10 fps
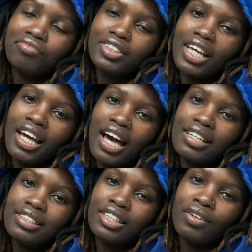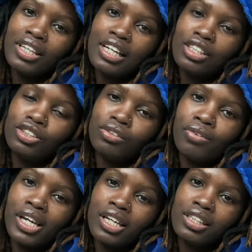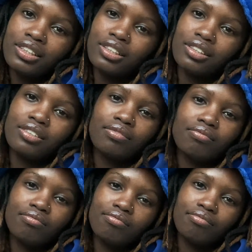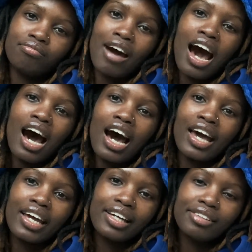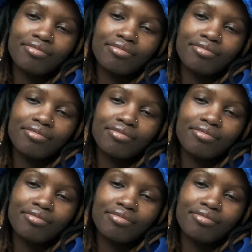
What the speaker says: Okay, guys, see you in the next 2 weeks. Bye.